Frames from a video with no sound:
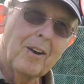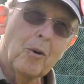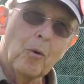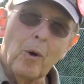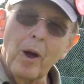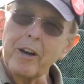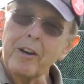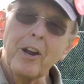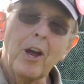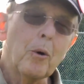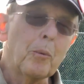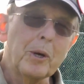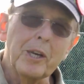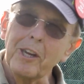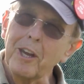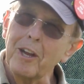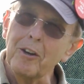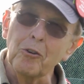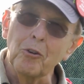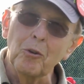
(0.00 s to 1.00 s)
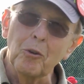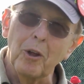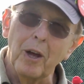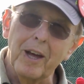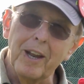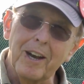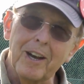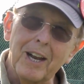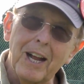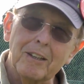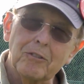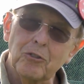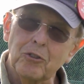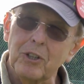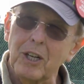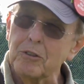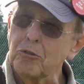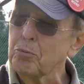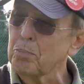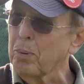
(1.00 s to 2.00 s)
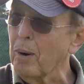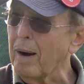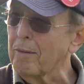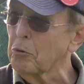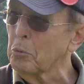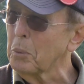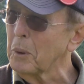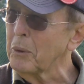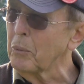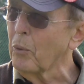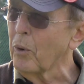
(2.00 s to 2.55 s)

Right now we can't do that, and that's probably